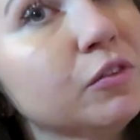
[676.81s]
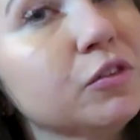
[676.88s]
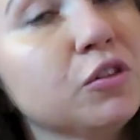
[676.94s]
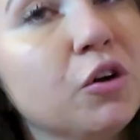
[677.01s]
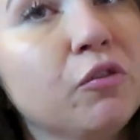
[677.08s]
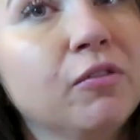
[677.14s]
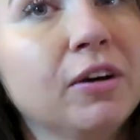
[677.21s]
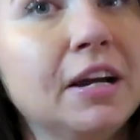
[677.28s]

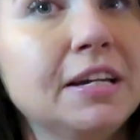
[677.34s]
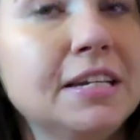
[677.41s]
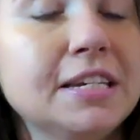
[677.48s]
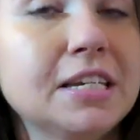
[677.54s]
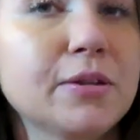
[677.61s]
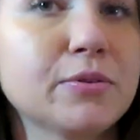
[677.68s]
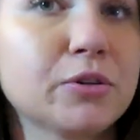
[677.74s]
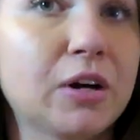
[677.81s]
don't forget to
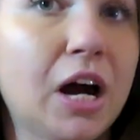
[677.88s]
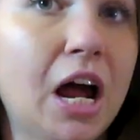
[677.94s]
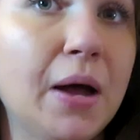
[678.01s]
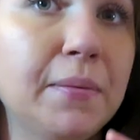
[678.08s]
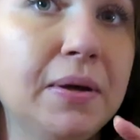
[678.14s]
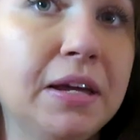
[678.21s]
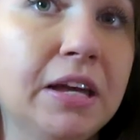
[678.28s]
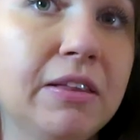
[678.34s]

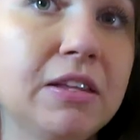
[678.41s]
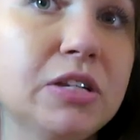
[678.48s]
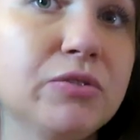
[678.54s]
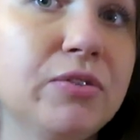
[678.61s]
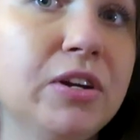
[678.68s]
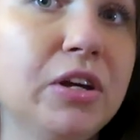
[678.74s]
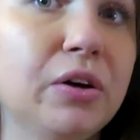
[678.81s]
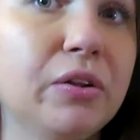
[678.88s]
subscribe and give this
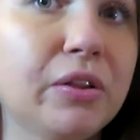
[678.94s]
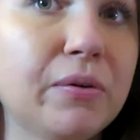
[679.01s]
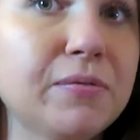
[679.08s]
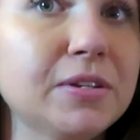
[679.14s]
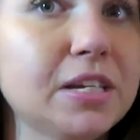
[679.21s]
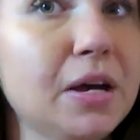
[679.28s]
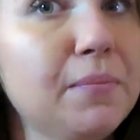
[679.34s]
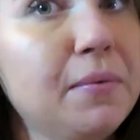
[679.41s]
video a
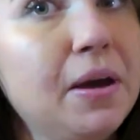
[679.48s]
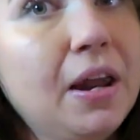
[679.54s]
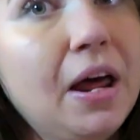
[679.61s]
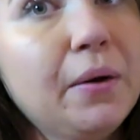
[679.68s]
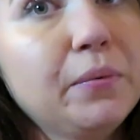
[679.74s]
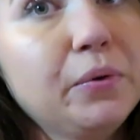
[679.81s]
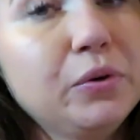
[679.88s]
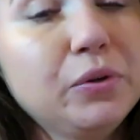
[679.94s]
thumbs up and
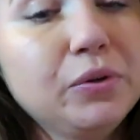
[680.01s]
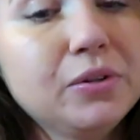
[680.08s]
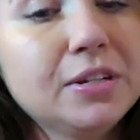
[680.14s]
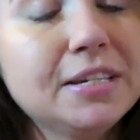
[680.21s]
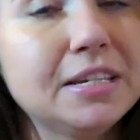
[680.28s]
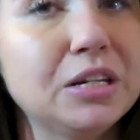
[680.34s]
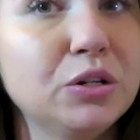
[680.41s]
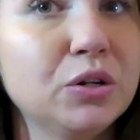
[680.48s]
I will
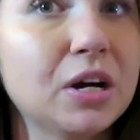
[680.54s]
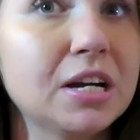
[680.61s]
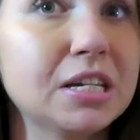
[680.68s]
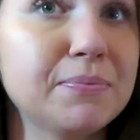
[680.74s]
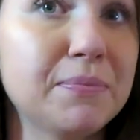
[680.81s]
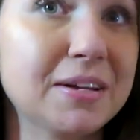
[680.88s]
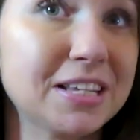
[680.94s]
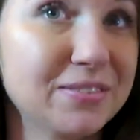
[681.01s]
see you
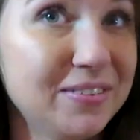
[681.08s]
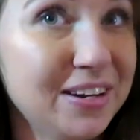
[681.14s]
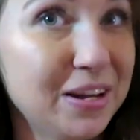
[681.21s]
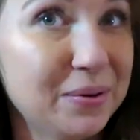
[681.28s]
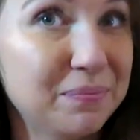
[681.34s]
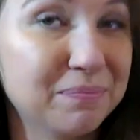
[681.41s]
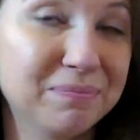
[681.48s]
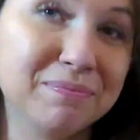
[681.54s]
guys in my next
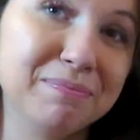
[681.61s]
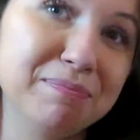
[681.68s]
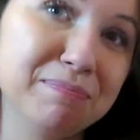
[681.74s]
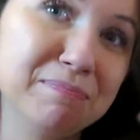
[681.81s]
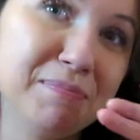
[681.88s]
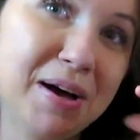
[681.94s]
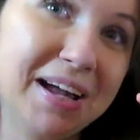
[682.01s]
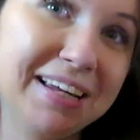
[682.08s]
video
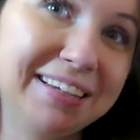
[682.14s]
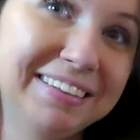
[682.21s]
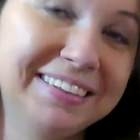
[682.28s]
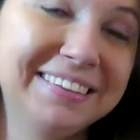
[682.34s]
bye